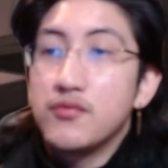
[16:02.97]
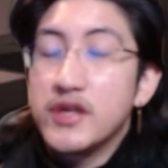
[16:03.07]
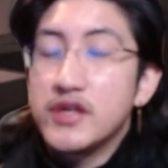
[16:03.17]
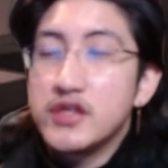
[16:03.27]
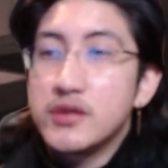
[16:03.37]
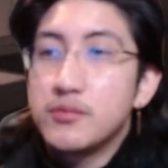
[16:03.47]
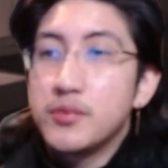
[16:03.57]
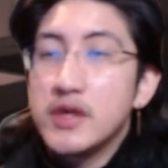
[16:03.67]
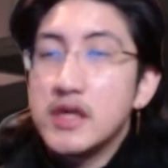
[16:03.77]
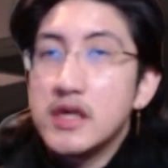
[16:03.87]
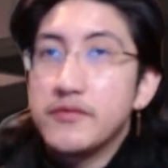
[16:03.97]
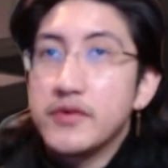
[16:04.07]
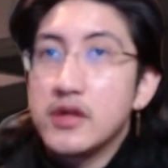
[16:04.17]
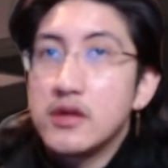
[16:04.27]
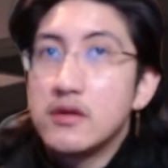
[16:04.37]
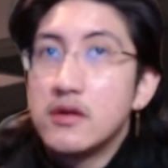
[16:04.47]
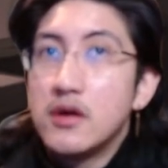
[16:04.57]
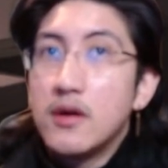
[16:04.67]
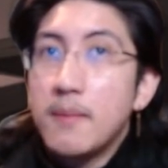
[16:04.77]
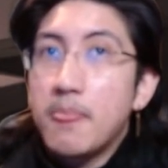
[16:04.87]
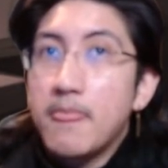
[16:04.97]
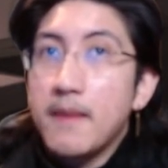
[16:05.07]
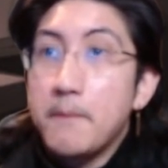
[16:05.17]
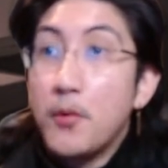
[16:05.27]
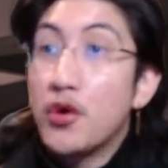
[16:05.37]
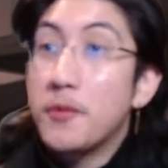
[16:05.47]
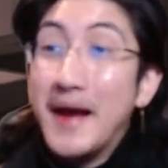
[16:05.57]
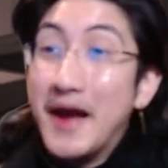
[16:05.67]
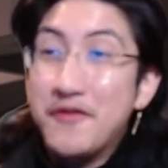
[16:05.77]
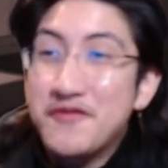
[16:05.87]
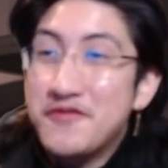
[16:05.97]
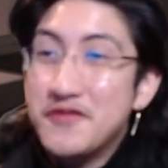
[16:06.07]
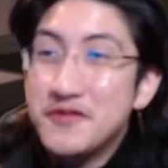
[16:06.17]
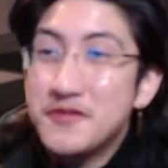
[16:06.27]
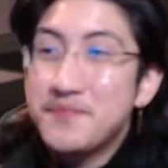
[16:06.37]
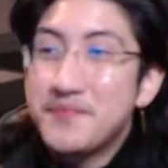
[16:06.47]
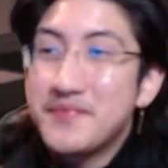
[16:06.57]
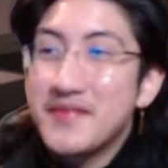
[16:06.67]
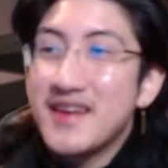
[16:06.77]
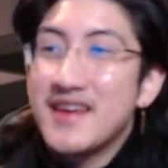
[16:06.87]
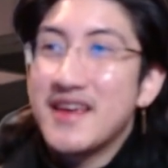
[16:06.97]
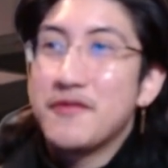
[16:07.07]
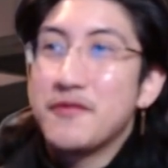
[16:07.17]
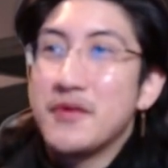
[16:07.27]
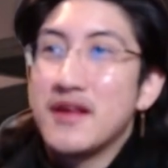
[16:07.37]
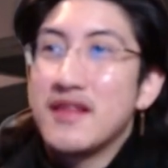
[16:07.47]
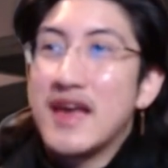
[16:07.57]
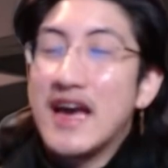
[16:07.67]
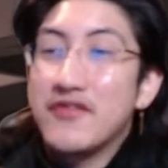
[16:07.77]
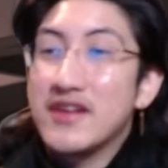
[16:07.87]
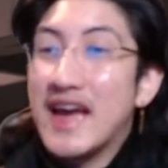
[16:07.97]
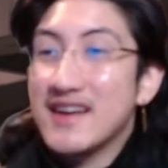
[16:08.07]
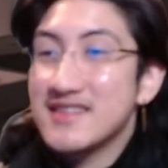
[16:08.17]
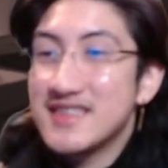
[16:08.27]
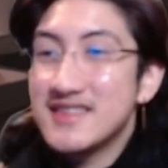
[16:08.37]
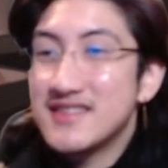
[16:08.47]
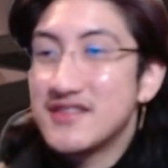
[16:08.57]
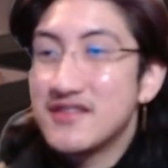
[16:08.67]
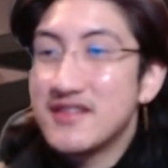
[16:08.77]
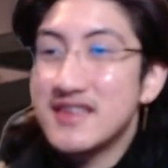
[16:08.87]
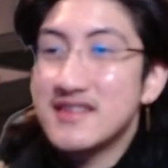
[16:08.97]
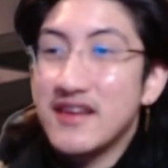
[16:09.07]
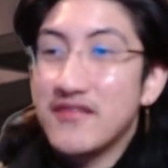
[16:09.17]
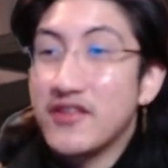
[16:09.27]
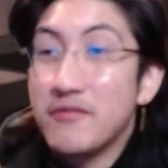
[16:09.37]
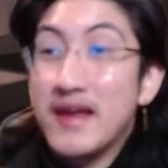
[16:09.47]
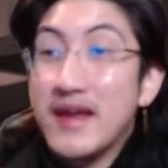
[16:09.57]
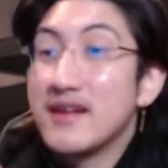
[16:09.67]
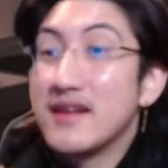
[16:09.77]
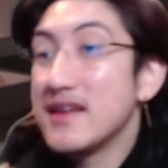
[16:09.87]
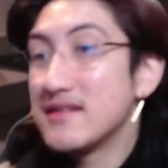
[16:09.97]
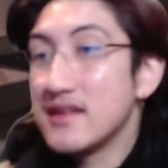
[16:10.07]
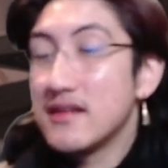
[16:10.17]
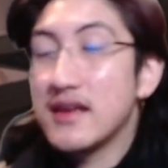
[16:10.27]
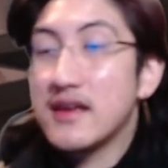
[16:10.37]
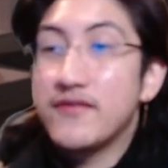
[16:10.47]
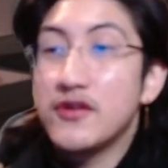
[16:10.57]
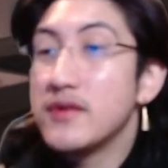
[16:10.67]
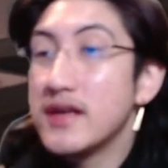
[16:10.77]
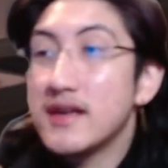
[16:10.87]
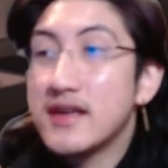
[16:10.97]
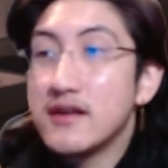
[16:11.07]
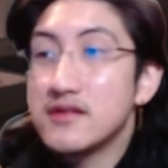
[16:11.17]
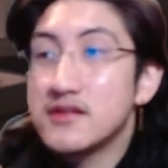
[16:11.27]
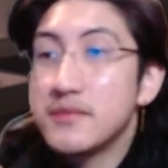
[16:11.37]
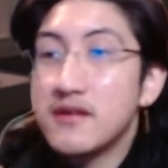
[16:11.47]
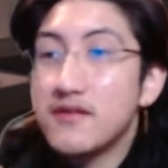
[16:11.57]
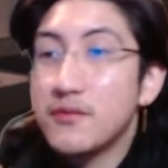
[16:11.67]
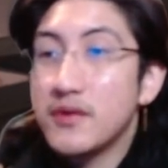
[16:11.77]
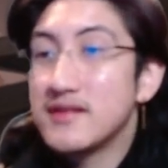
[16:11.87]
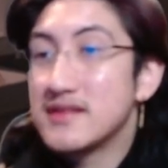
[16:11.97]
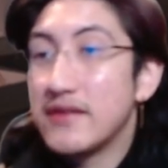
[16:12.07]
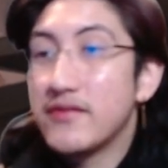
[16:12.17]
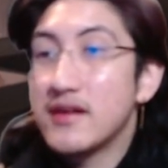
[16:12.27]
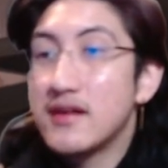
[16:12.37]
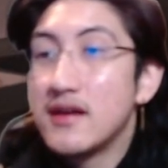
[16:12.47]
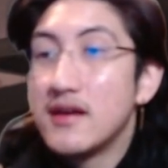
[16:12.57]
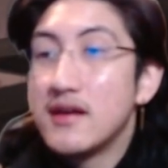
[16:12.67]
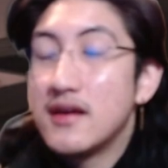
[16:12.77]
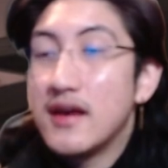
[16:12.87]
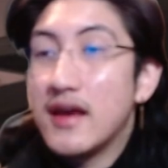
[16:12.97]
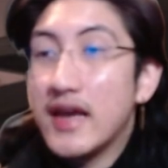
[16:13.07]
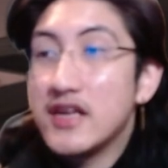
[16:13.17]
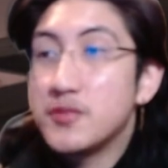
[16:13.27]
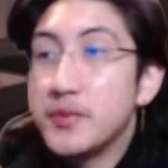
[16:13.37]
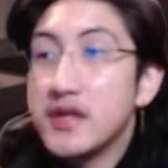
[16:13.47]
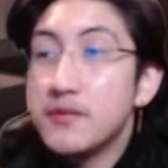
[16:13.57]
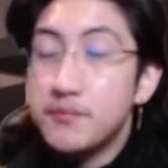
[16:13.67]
region be even more powerful with having access to this if the meta needs it. Like if you need to kill something with 7 HP,